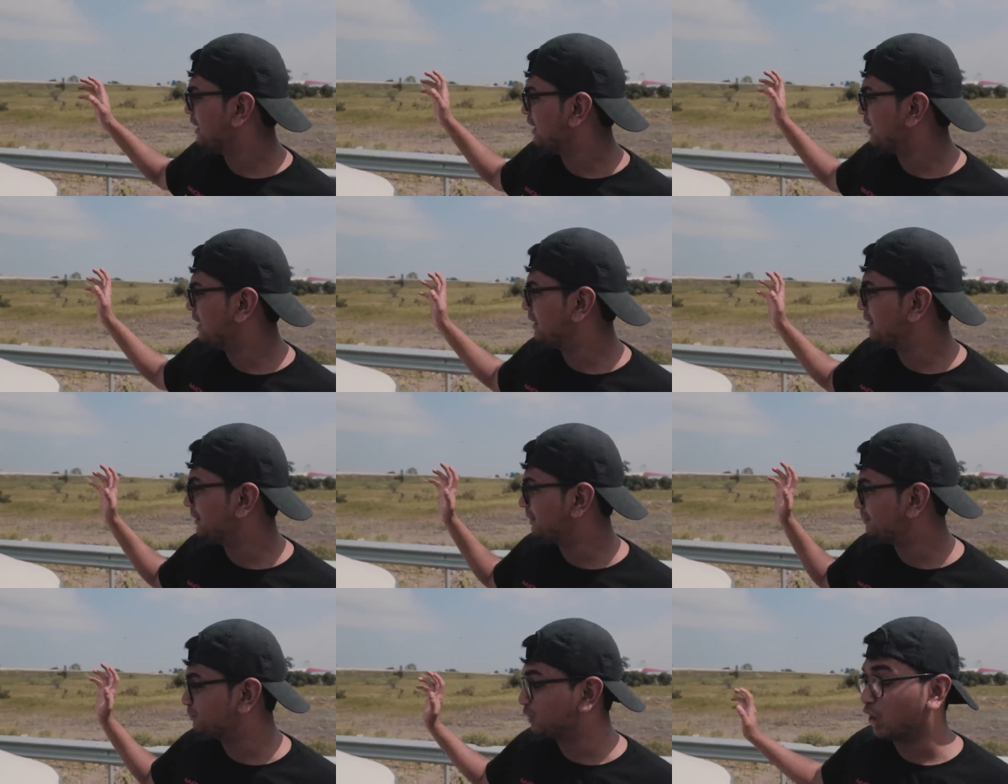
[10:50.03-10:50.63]

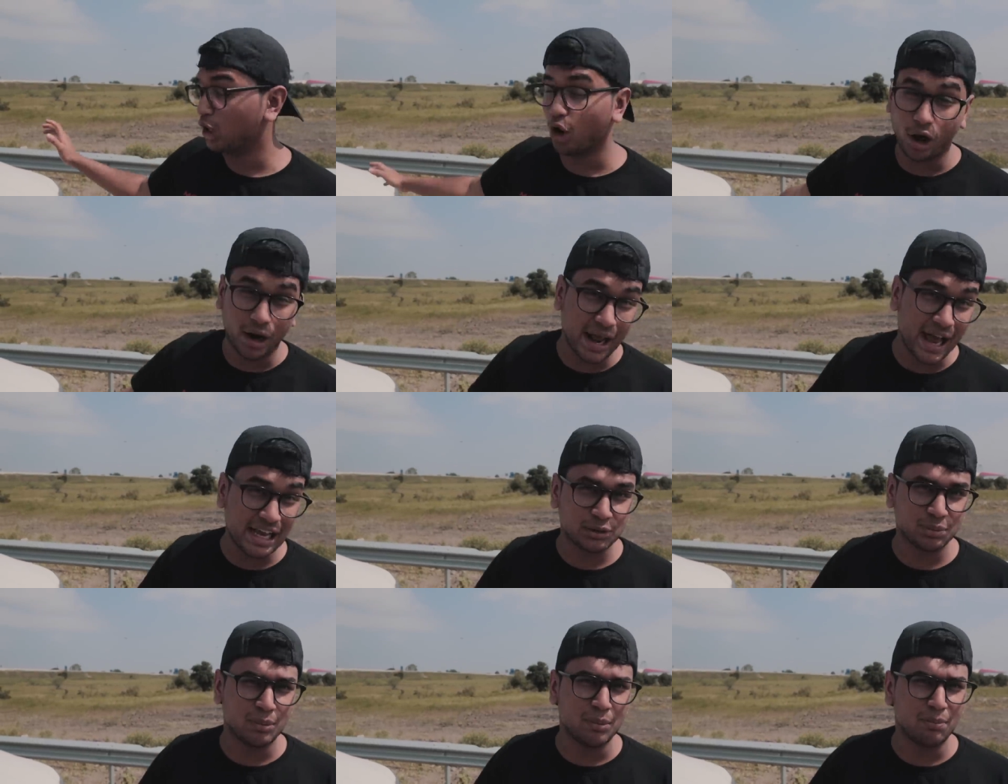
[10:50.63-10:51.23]
Uh, the Laura
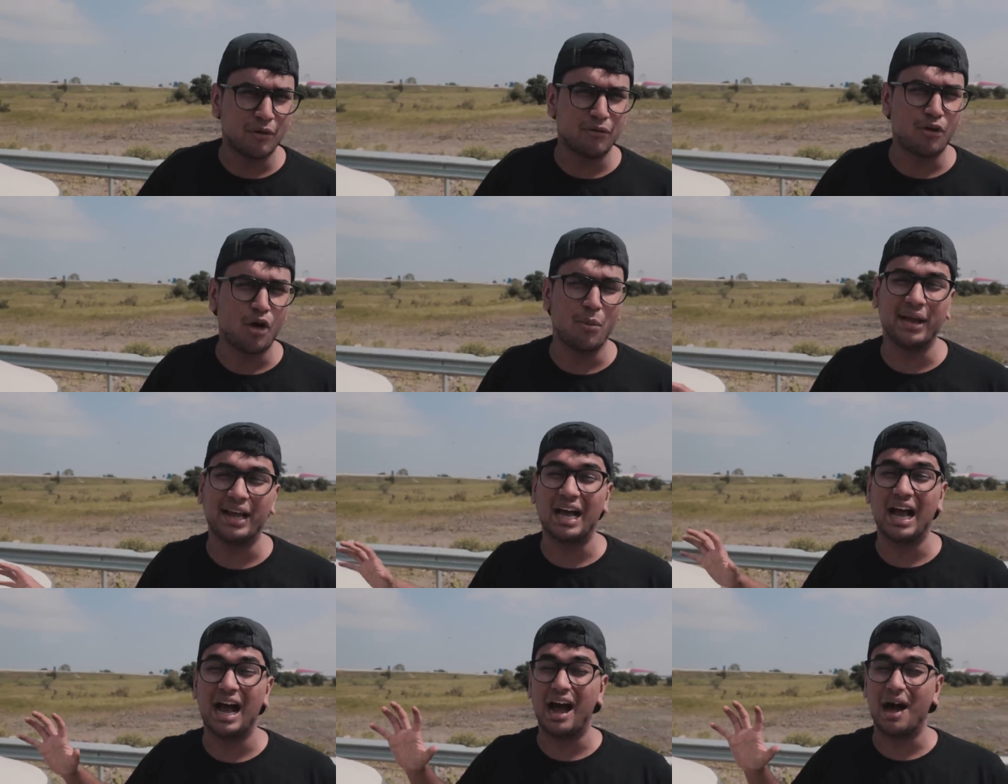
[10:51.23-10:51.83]
has been
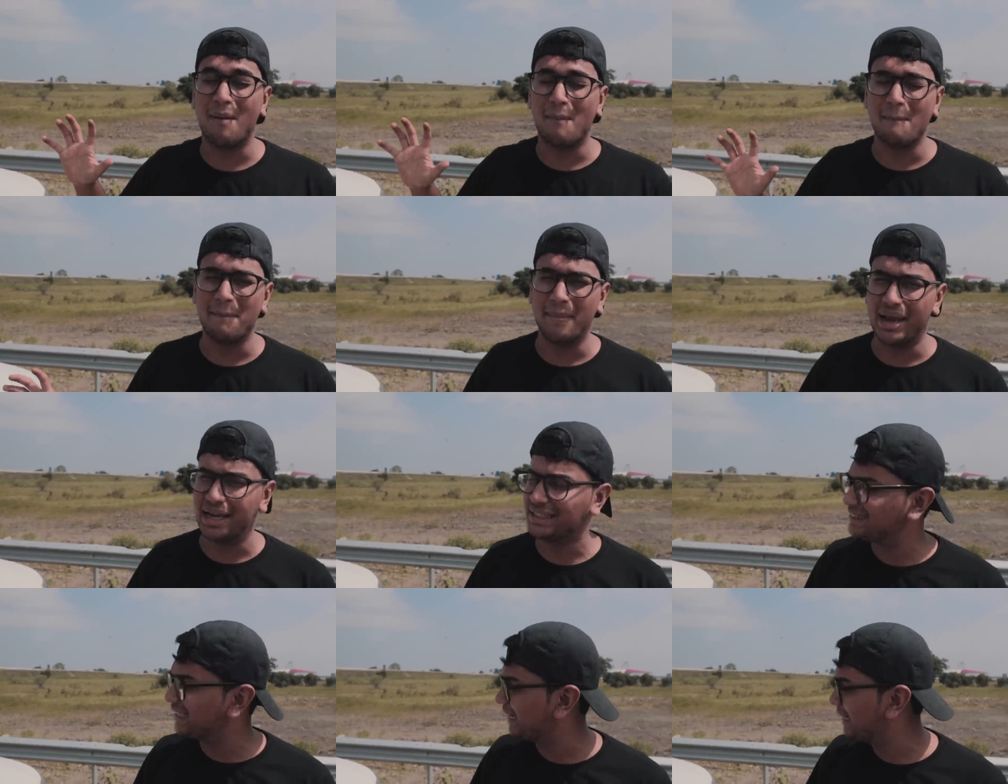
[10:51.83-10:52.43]
performing
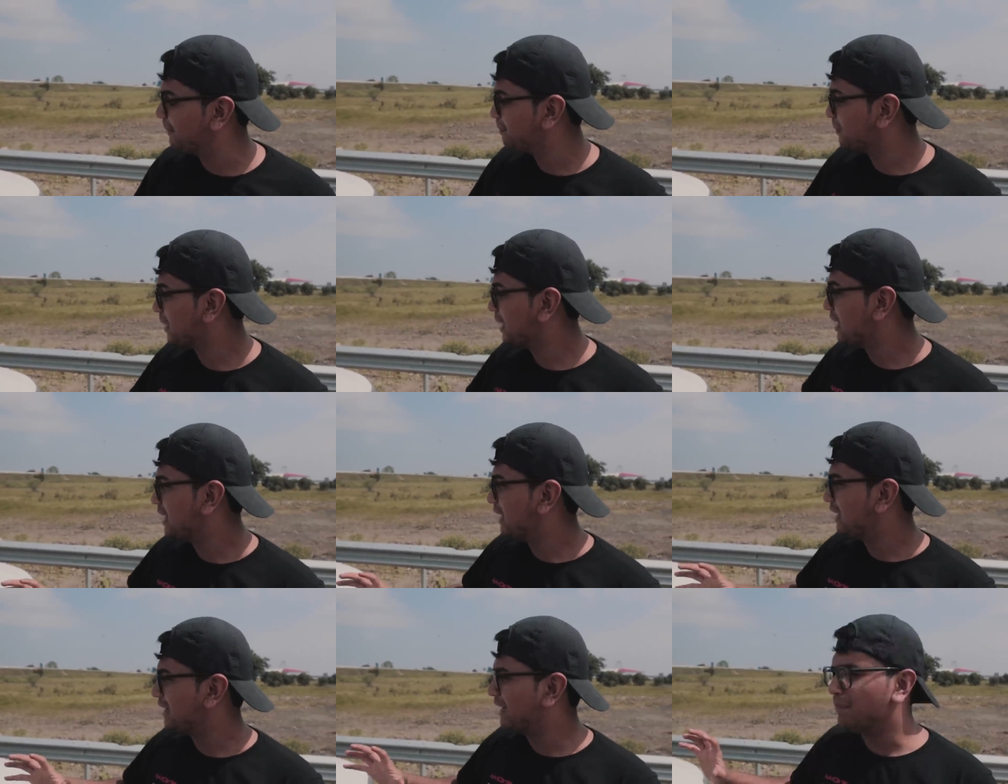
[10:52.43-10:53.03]
amazing.
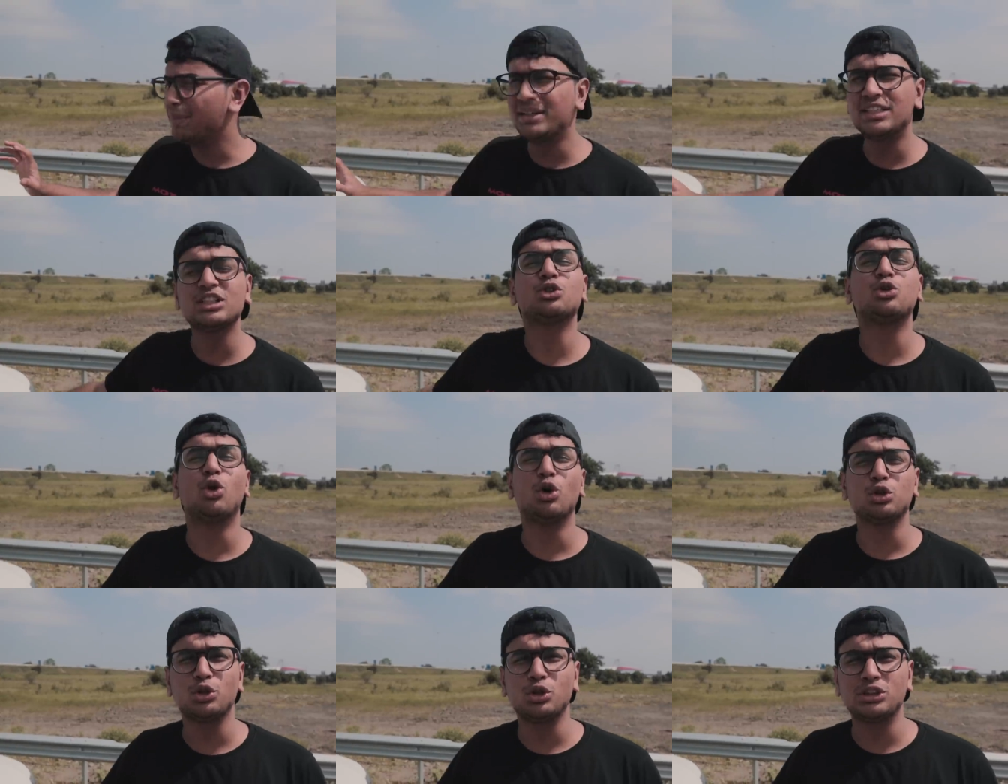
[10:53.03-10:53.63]
Let me just
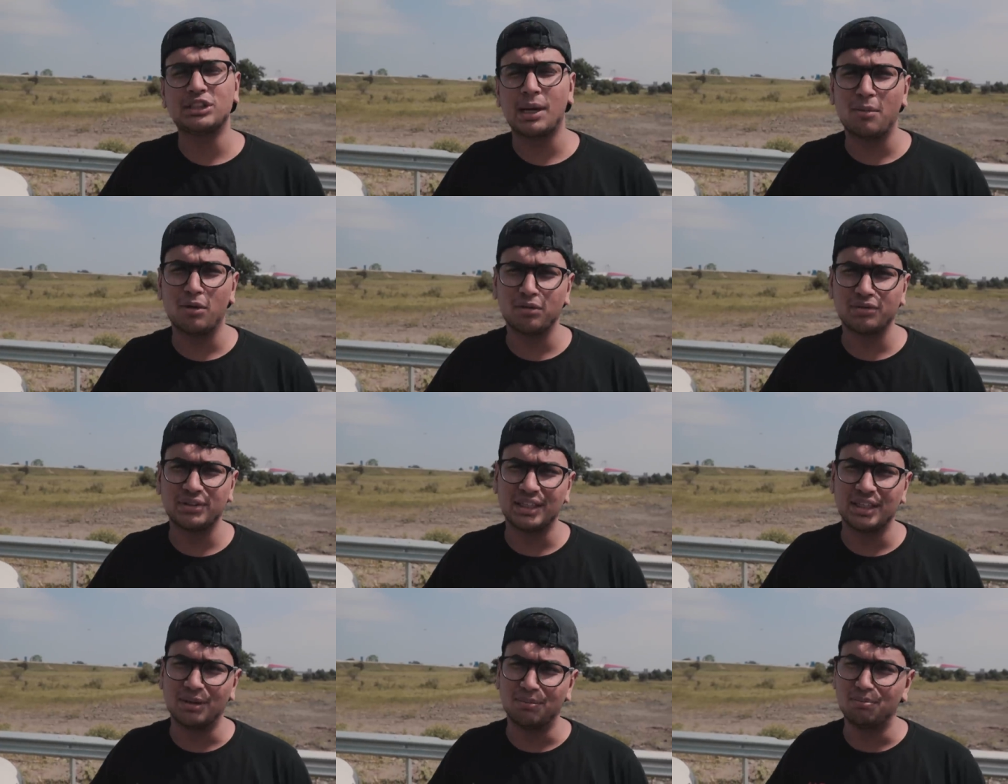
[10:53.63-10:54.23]
go through some
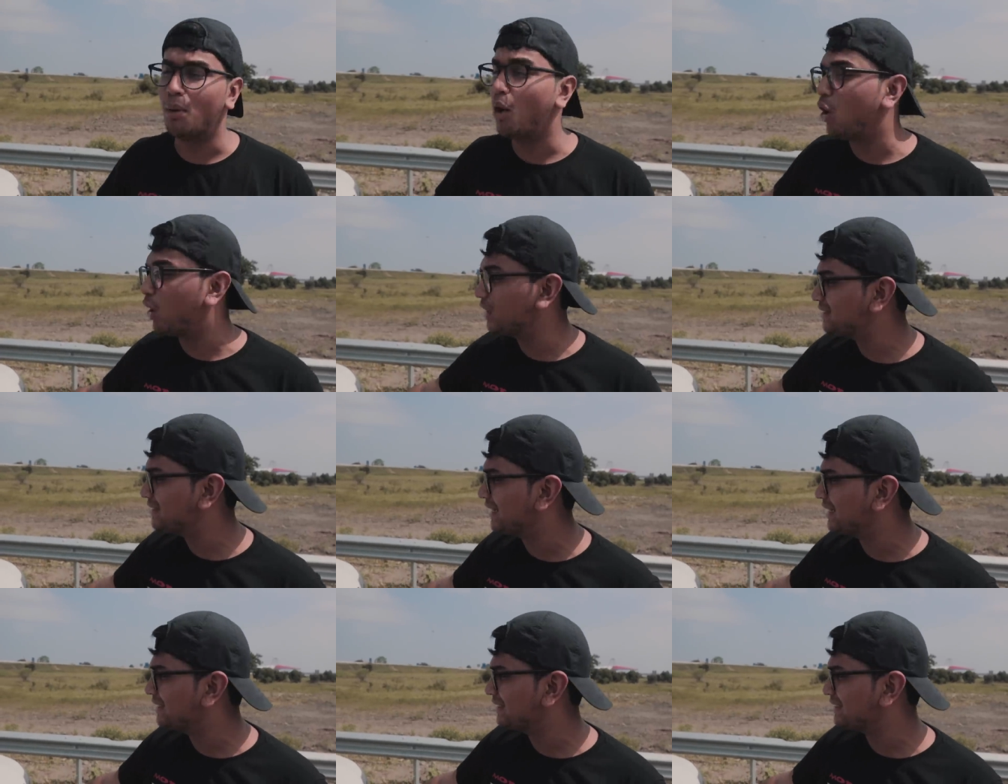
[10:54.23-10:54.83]
of the mods
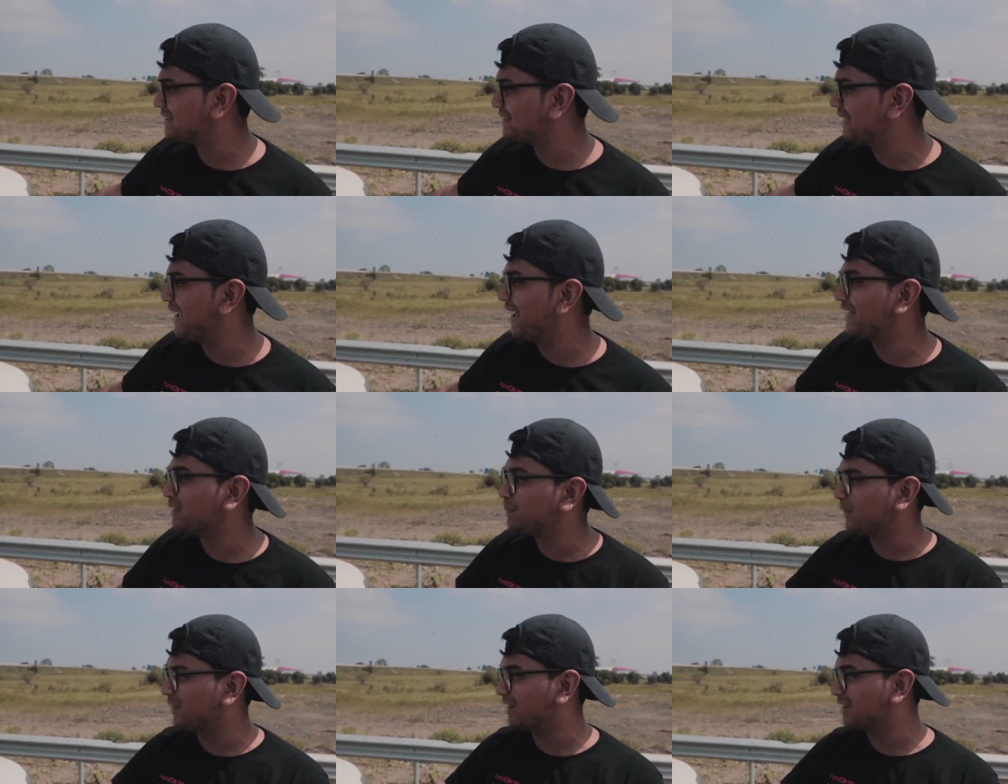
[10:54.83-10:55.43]
that this thing
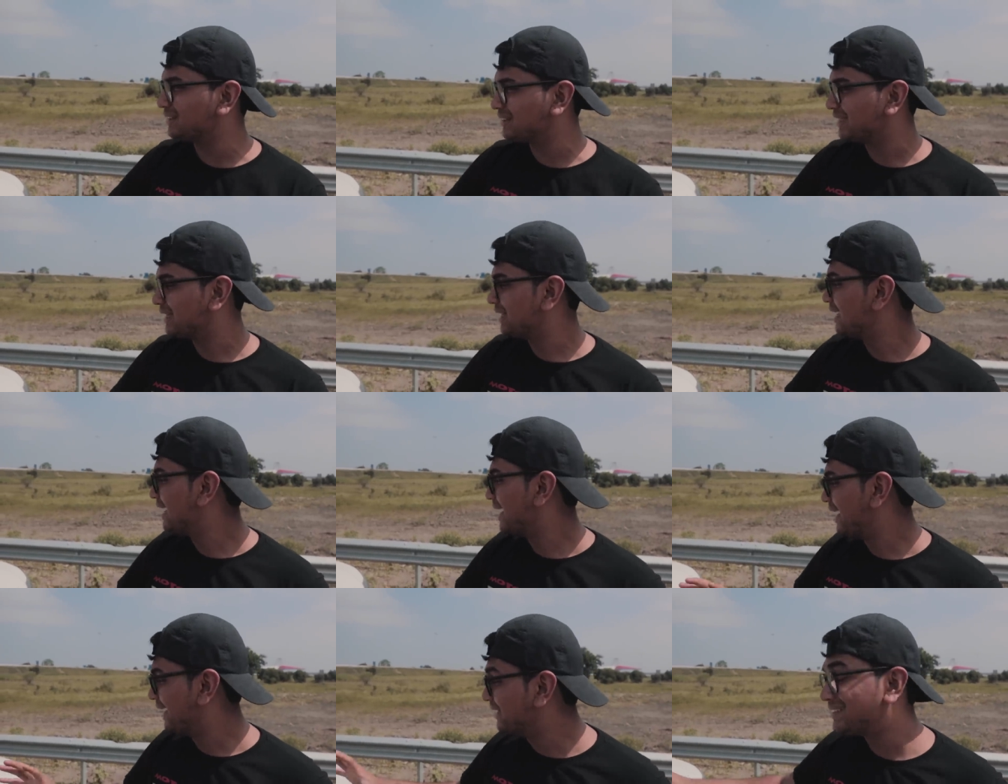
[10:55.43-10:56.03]
has, because
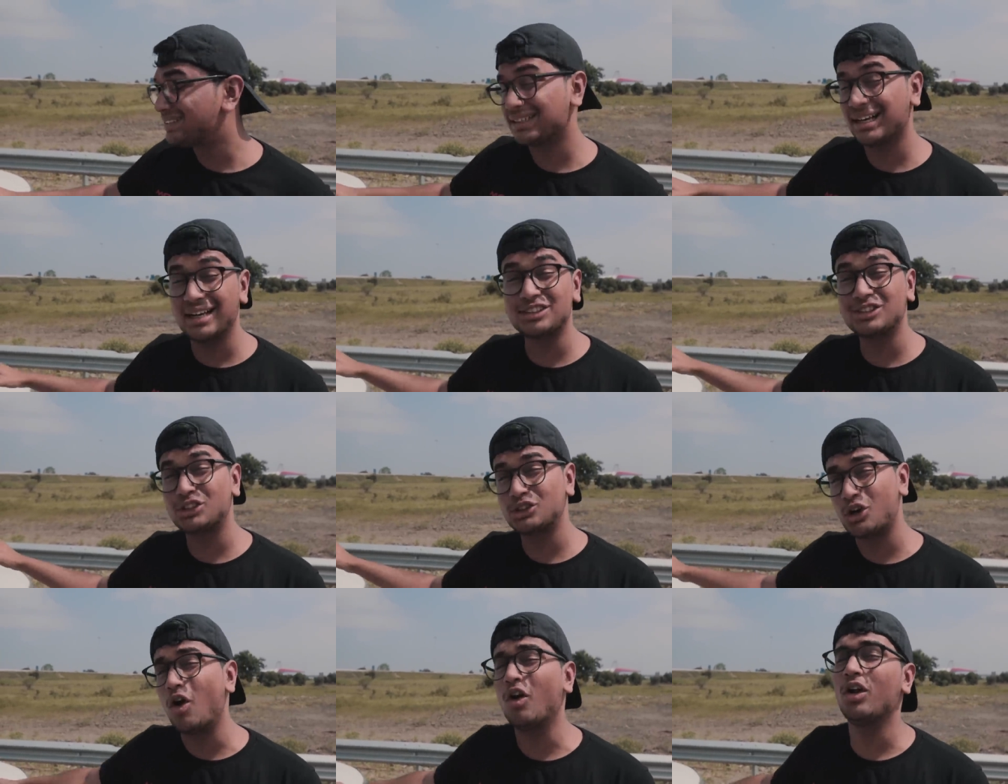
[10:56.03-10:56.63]
it's a
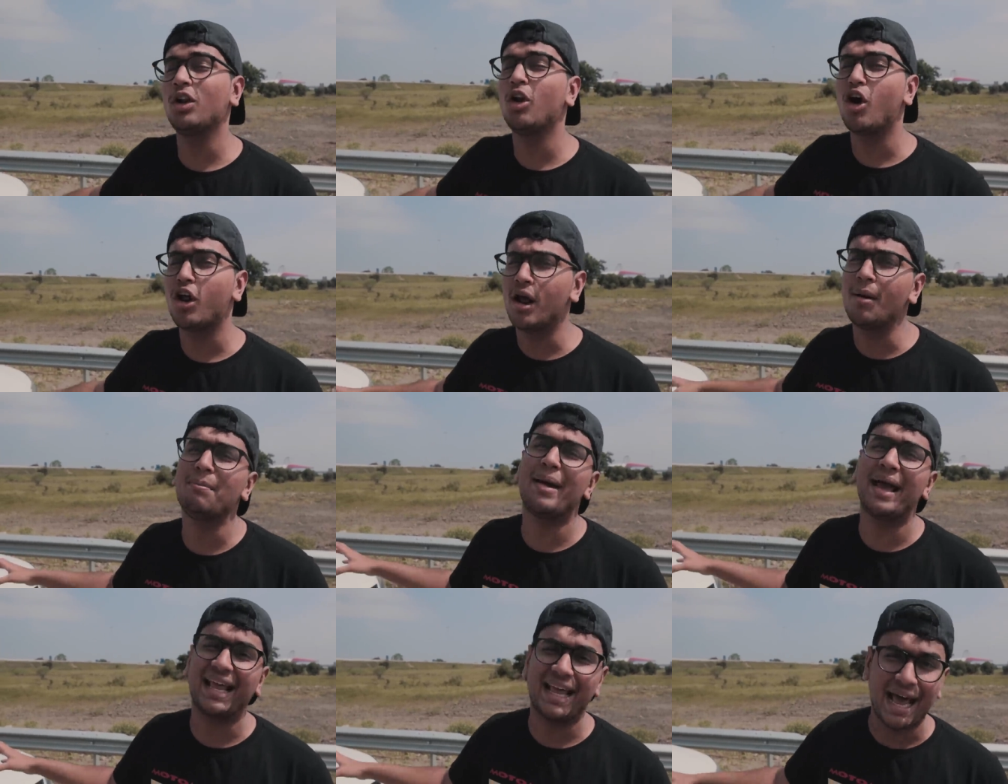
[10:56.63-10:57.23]
stock Laura
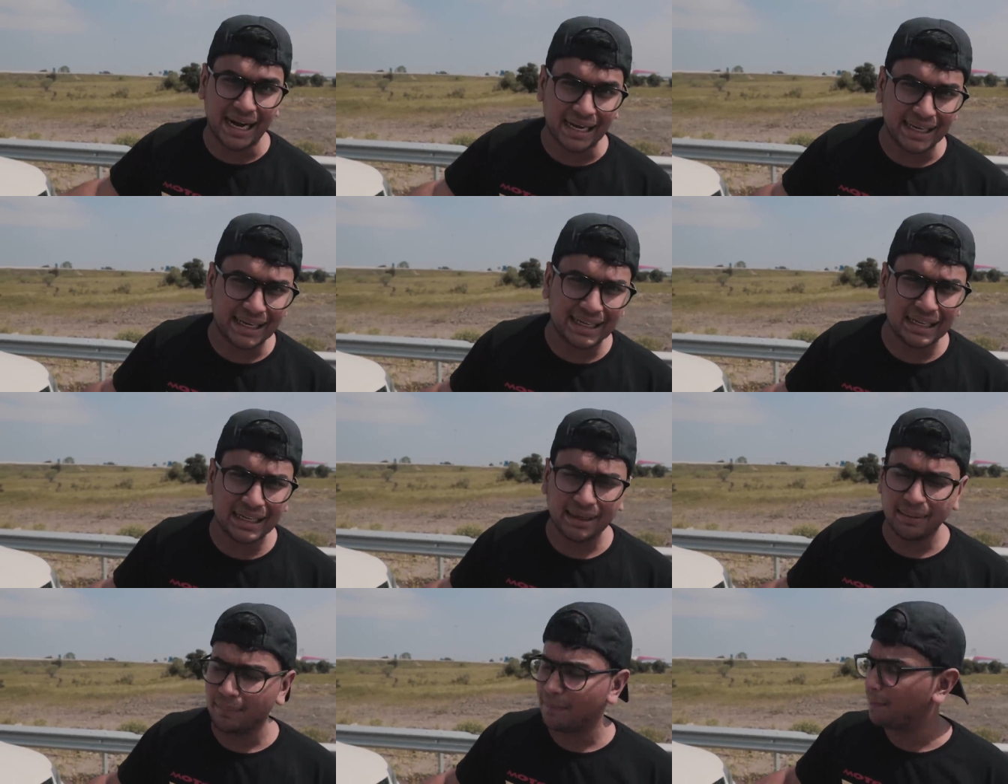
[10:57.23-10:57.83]
mechanically,